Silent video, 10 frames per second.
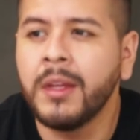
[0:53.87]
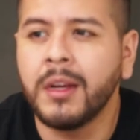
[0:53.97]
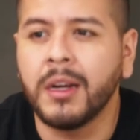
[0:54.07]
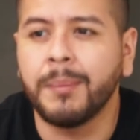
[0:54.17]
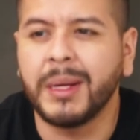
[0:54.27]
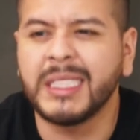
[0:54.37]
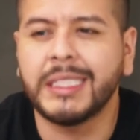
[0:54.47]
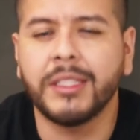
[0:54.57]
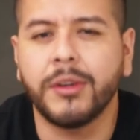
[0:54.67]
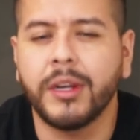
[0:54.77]
My
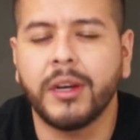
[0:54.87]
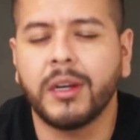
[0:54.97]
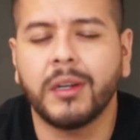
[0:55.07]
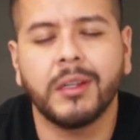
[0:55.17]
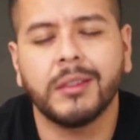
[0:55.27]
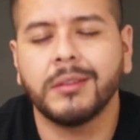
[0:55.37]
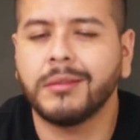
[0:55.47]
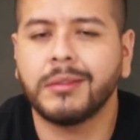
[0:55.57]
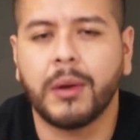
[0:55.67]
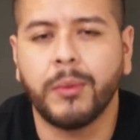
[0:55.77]
senior year,
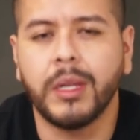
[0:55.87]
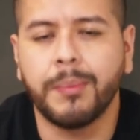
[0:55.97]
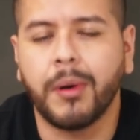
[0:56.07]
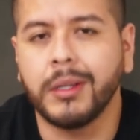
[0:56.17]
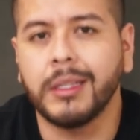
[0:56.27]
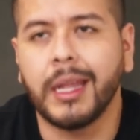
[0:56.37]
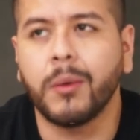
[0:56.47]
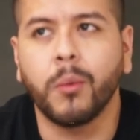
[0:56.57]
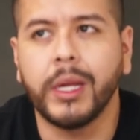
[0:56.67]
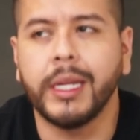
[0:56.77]
I really partied like
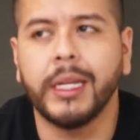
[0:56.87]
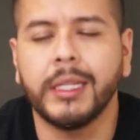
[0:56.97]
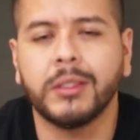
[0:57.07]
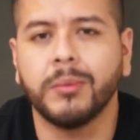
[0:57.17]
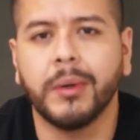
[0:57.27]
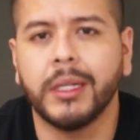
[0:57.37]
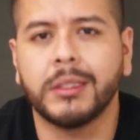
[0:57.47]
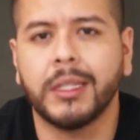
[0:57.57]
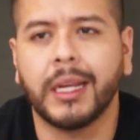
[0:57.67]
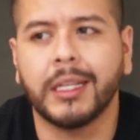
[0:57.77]
way too much.
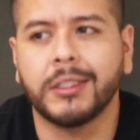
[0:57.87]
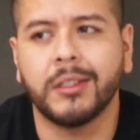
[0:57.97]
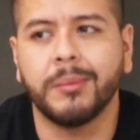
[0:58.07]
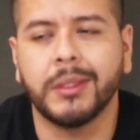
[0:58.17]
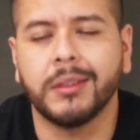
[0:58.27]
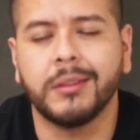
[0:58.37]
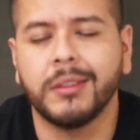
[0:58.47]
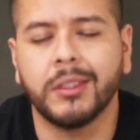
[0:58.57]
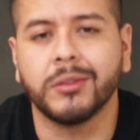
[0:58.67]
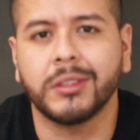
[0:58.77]
Like I should have been,
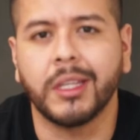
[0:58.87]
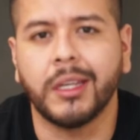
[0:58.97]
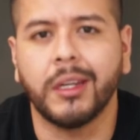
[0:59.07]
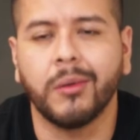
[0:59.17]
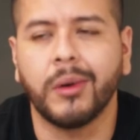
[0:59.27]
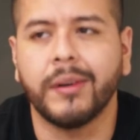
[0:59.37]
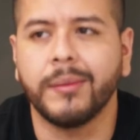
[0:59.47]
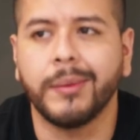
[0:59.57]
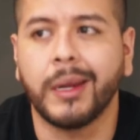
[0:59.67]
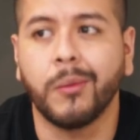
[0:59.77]
studying or whatever,
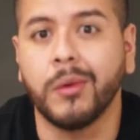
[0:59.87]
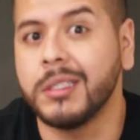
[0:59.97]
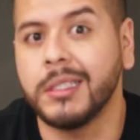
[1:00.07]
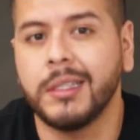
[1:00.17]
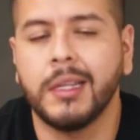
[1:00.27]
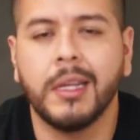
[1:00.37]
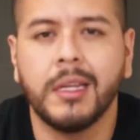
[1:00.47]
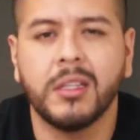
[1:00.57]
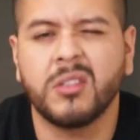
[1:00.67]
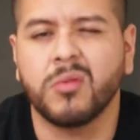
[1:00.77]
but I wasn't.
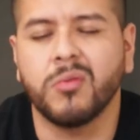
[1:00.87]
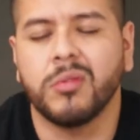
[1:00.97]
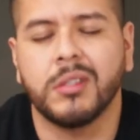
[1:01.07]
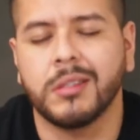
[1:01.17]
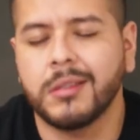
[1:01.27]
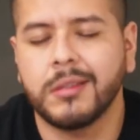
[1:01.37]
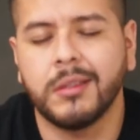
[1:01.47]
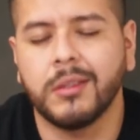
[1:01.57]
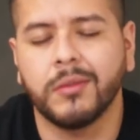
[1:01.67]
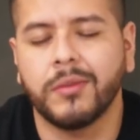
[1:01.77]
School just,
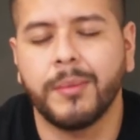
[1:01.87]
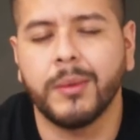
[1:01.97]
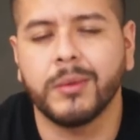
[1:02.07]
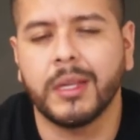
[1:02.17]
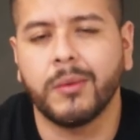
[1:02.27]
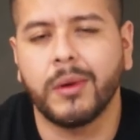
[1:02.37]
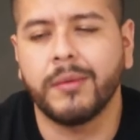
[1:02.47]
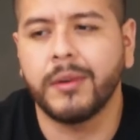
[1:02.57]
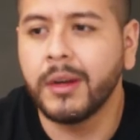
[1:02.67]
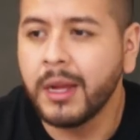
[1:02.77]
for me was like
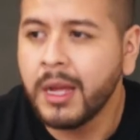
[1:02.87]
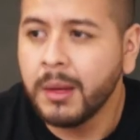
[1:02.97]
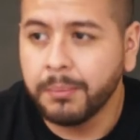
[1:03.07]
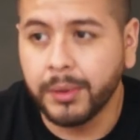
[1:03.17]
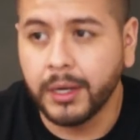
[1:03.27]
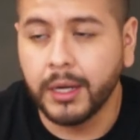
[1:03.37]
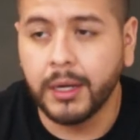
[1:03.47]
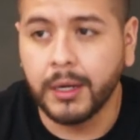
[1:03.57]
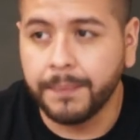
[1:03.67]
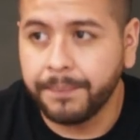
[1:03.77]
whatever.
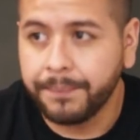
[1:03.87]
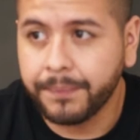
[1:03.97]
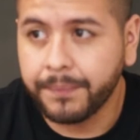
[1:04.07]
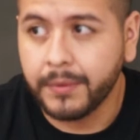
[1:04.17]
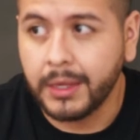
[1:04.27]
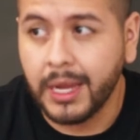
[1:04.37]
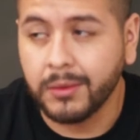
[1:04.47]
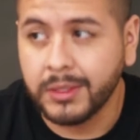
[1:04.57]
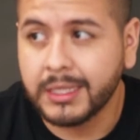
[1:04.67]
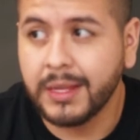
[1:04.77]
But yeah, I was
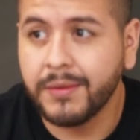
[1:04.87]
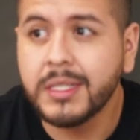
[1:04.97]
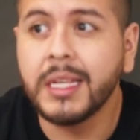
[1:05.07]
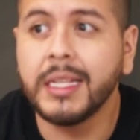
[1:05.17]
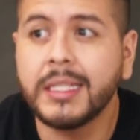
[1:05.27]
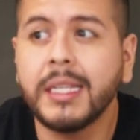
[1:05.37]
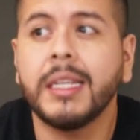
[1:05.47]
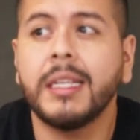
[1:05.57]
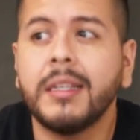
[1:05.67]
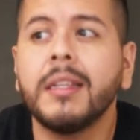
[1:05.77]
like 17,
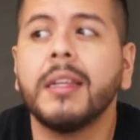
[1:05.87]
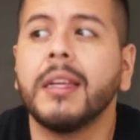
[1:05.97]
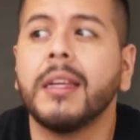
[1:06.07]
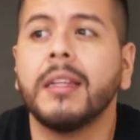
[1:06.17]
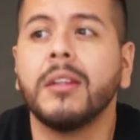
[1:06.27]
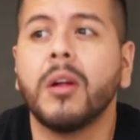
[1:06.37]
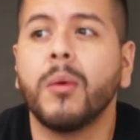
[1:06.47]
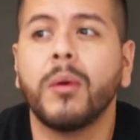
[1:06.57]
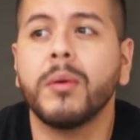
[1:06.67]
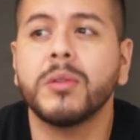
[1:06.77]
18, and I
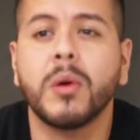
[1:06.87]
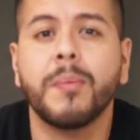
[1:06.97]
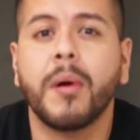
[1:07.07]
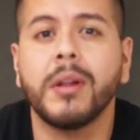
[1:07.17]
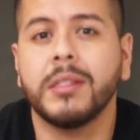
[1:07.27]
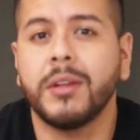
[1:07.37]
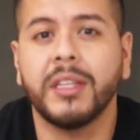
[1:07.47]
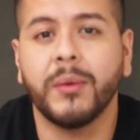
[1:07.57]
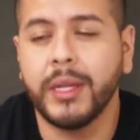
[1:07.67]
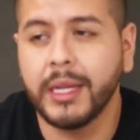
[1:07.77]
would always go to parties during
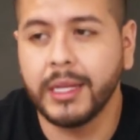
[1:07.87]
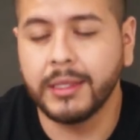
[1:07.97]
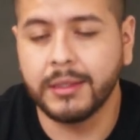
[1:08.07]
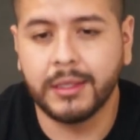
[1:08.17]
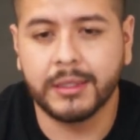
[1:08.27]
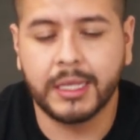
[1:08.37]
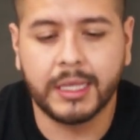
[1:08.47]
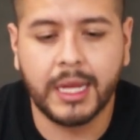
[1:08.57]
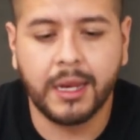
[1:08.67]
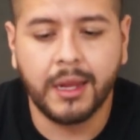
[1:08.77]
the weekends, things like
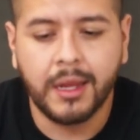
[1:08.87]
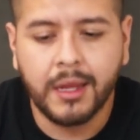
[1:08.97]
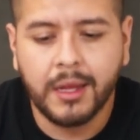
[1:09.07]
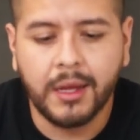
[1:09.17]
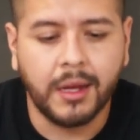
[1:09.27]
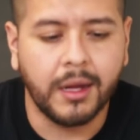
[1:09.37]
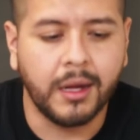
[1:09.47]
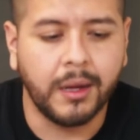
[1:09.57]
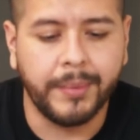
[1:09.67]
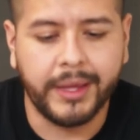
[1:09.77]
that.
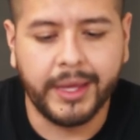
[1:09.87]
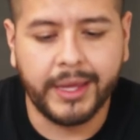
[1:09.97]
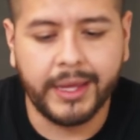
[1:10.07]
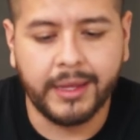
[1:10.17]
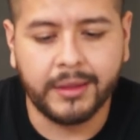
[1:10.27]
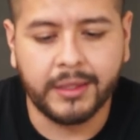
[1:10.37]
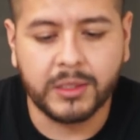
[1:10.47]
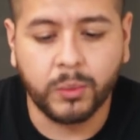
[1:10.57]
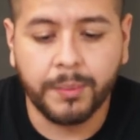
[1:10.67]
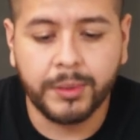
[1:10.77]
And this
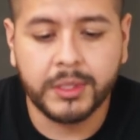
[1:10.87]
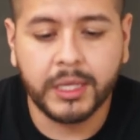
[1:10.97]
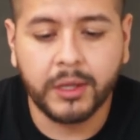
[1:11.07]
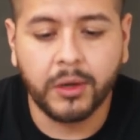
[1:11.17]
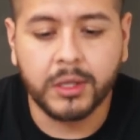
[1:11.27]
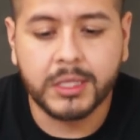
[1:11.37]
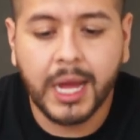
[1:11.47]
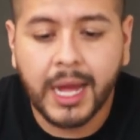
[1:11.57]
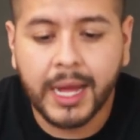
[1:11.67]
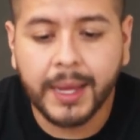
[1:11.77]
one particular
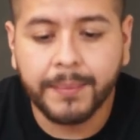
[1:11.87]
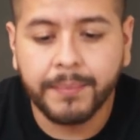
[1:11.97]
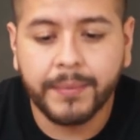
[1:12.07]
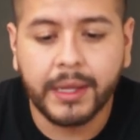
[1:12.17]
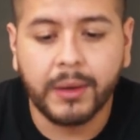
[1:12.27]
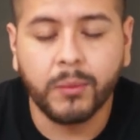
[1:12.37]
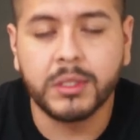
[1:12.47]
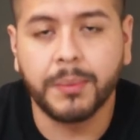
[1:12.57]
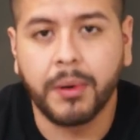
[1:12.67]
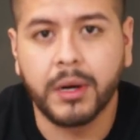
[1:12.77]
time, it was
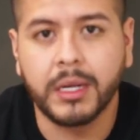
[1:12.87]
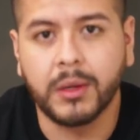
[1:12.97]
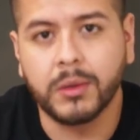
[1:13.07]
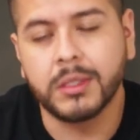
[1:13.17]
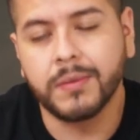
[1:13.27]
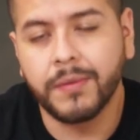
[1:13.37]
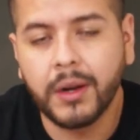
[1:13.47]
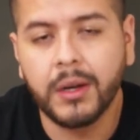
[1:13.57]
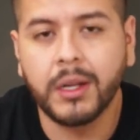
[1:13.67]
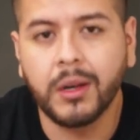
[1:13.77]
a party that was
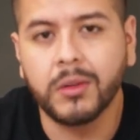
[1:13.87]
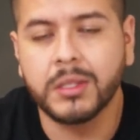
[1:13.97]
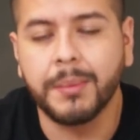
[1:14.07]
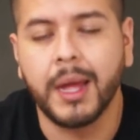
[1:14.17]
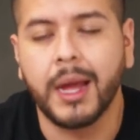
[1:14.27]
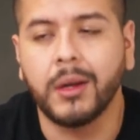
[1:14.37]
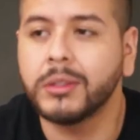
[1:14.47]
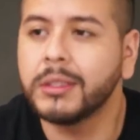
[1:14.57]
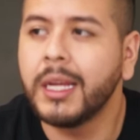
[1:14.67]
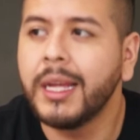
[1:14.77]
fairly close to my
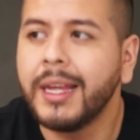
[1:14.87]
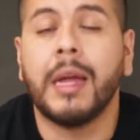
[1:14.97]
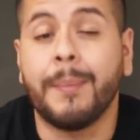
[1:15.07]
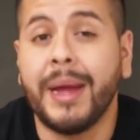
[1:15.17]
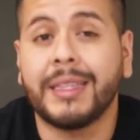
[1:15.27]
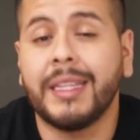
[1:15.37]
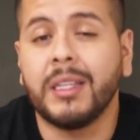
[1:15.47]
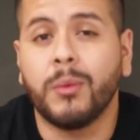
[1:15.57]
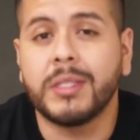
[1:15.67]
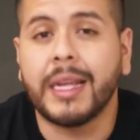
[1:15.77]
house. And back then there
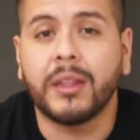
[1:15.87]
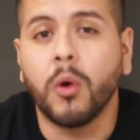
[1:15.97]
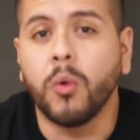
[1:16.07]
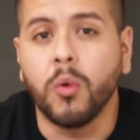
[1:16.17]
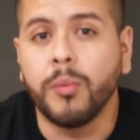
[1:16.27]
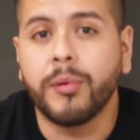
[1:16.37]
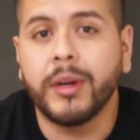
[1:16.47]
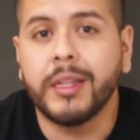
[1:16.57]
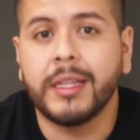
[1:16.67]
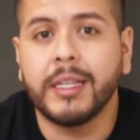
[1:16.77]
was like no Uber or
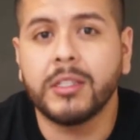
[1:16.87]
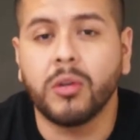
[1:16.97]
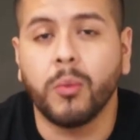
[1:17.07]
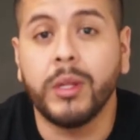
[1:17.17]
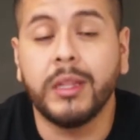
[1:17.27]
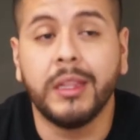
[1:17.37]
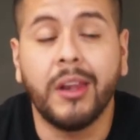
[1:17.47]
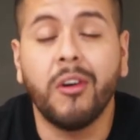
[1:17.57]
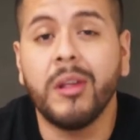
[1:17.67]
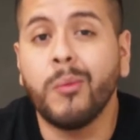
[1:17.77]
anything, so we
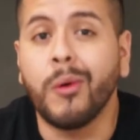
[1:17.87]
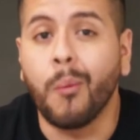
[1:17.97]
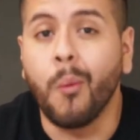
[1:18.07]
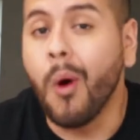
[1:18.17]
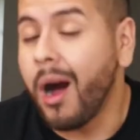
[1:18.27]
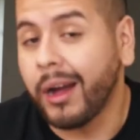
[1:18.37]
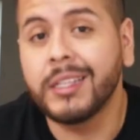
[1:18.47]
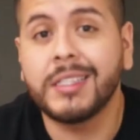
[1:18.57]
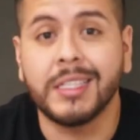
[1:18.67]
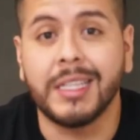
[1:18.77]
literally would walk
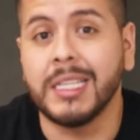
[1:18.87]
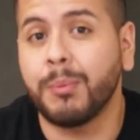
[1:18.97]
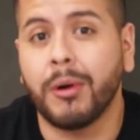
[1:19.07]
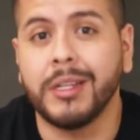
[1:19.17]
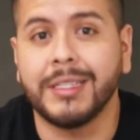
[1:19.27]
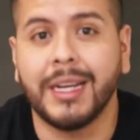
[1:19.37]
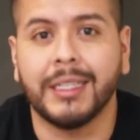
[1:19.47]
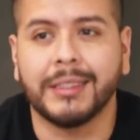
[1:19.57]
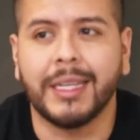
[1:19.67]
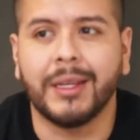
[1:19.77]
to these parties,
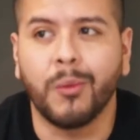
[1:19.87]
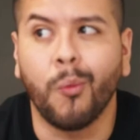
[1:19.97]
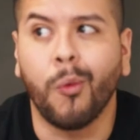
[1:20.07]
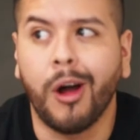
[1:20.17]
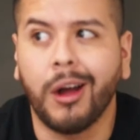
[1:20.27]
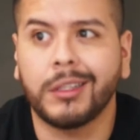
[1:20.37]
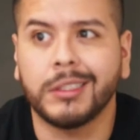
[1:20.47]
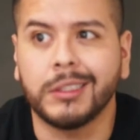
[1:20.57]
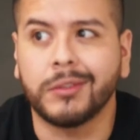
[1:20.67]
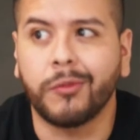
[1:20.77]
guys. Like walk to
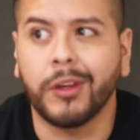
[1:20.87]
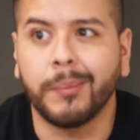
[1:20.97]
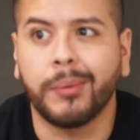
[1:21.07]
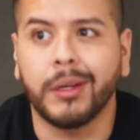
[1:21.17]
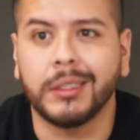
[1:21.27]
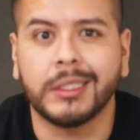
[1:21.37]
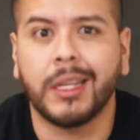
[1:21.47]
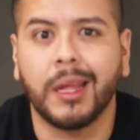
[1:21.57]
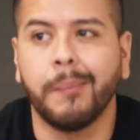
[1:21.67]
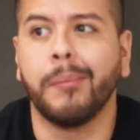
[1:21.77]
these freaking parties. I
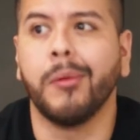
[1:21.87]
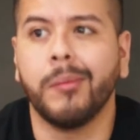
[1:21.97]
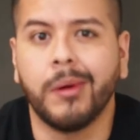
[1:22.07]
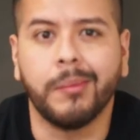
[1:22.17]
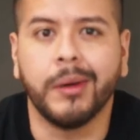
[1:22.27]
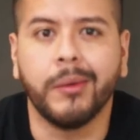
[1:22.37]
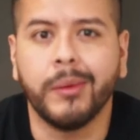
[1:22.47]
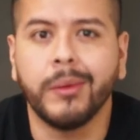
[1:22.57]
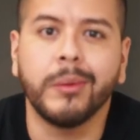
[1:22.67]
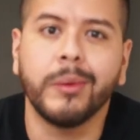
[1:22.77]
sound like a boomer, but we
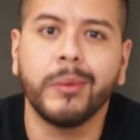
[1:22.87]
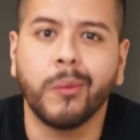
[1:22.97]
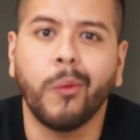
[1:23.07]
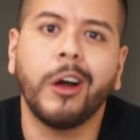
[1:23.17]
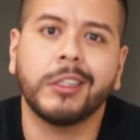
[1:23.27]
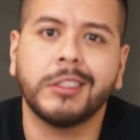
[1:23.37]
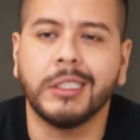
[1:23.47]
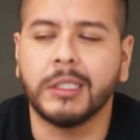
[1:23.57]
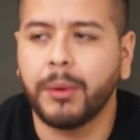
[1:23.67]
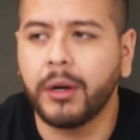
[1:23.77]
would walk to
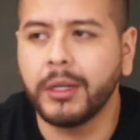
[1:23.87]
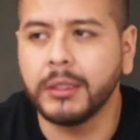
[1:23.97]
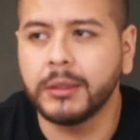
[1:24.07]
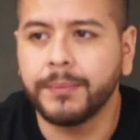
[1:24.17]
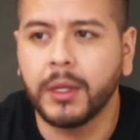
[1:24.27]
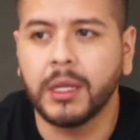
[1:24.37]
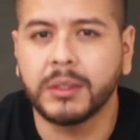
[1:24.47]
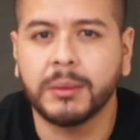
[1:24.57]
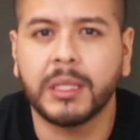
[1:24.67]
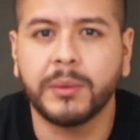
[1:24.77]
these parties.
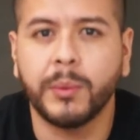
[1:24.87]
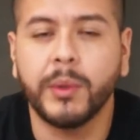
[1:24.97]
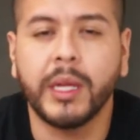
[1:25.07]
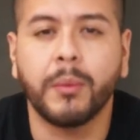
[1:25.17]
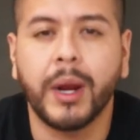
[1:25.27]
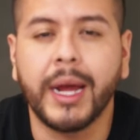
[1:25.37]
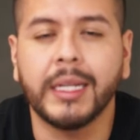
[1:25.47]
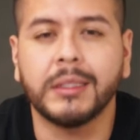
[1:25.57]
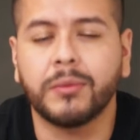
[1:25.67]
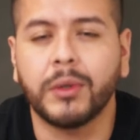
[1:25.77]
Sometimes we would get
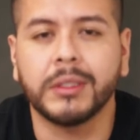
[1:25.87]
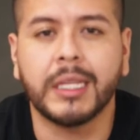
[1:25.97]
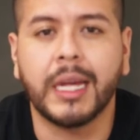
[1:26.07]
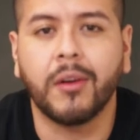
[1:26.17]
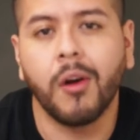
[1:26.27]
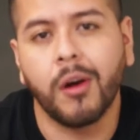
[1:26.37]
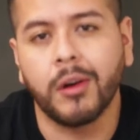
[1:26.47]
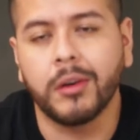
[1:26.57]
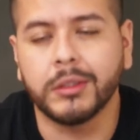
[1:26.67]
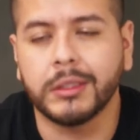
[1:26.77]
rides, friends that had
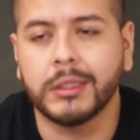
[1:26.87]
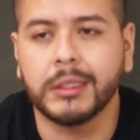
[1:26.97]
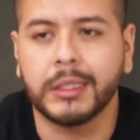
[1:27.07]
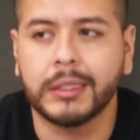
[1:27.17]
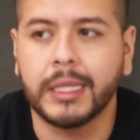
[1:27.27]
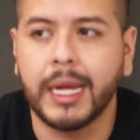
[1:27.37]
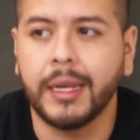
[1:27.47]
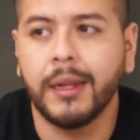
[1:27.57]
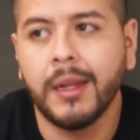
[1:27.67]
cars and things like that.